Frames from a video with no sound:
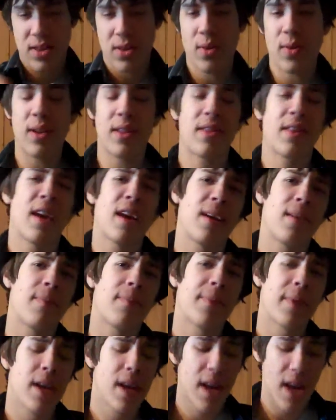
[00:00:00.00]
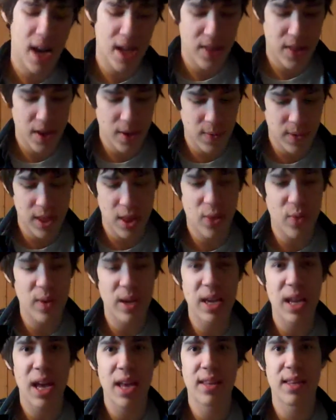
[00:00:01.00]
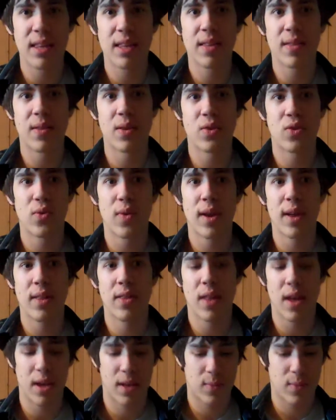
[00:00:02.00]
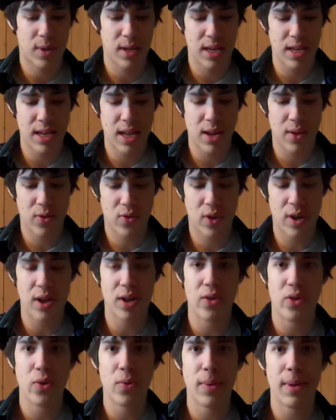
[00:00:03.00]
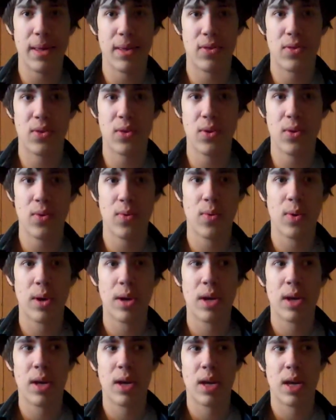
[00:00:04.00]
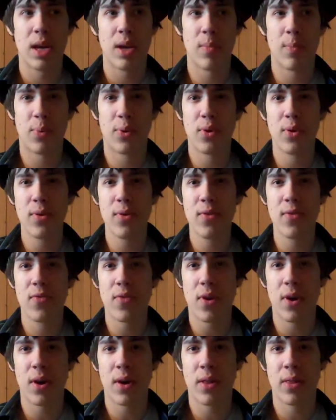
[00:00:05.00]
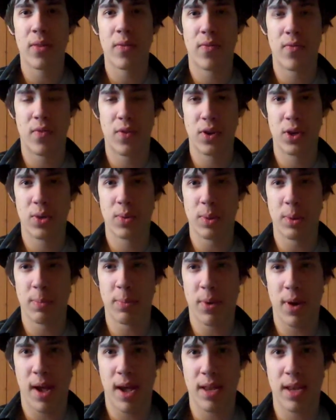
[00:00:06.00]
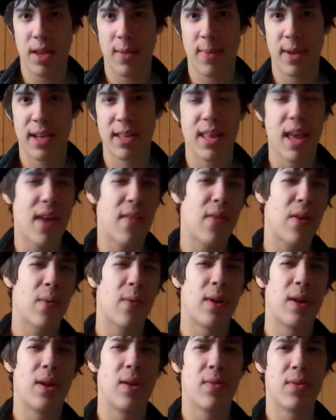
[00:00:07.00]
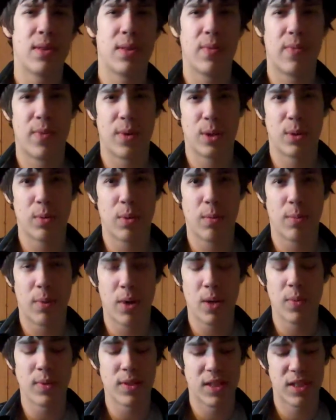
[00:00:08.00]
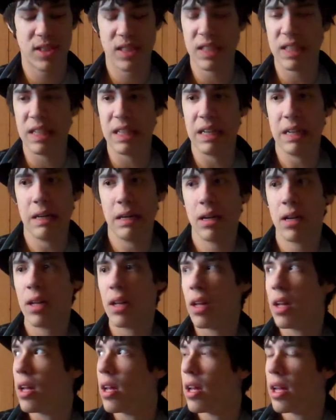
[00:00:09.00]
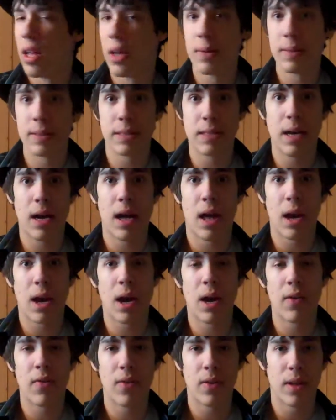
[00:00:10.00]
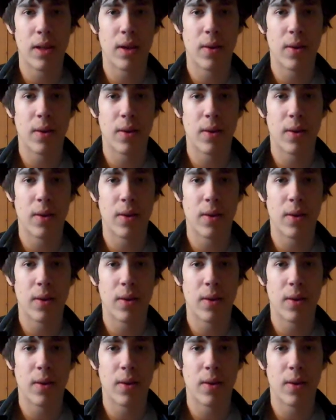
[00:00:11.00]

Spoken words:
So it's like, I think what the 3DS is, like what Nintendo's trying to do is to improve on the Virtual Boy idea, because everyone knows the Virtual Boy was, it was god-awful.